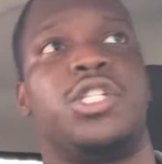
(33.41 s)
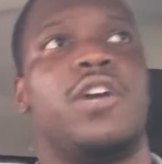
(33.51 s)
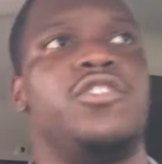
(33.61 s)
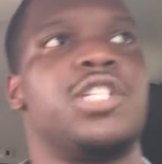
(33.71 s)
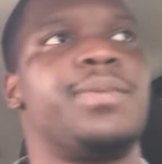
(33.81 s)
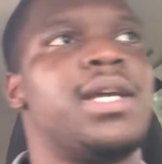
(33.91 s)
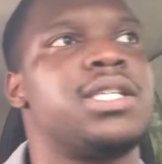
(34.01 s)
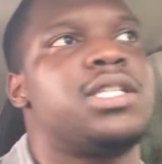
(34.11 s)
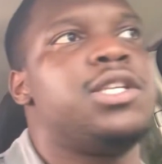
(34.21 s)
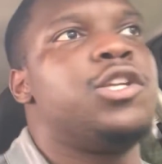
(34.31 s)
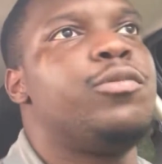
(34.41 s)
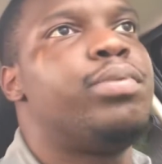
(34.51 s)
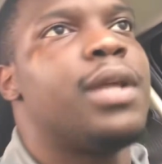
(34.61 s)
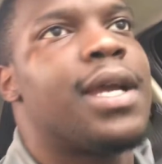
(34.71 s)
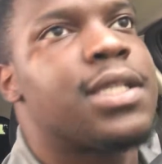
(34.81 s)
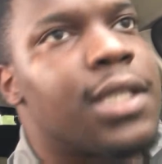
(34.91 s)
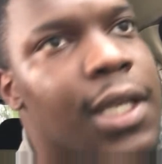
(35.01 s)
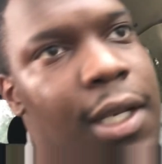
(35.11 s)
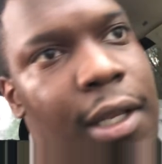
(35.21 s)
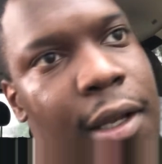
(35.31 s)
shelf just because it's a duplex
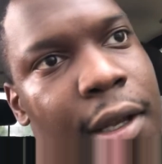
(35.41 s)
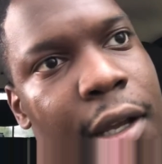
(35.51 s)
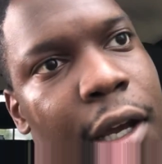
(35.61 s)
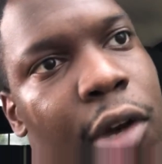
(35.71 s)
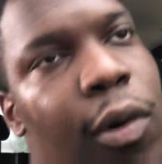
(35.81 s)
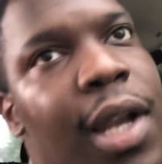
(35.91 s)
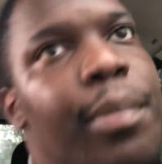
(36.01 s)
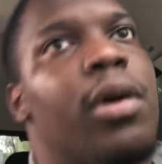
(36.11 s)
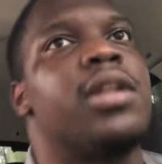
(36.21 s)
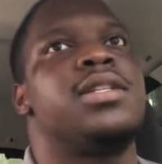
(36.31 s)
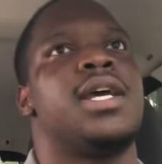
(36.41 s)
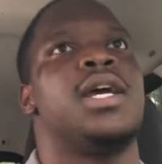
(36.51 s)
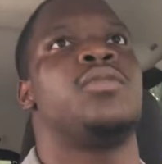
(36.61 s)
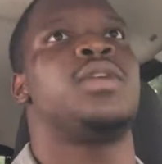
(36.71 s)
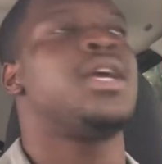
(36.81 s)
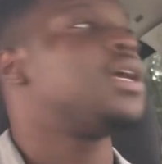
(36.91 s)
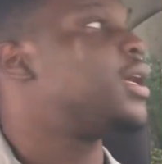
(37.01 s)
in a great part of town,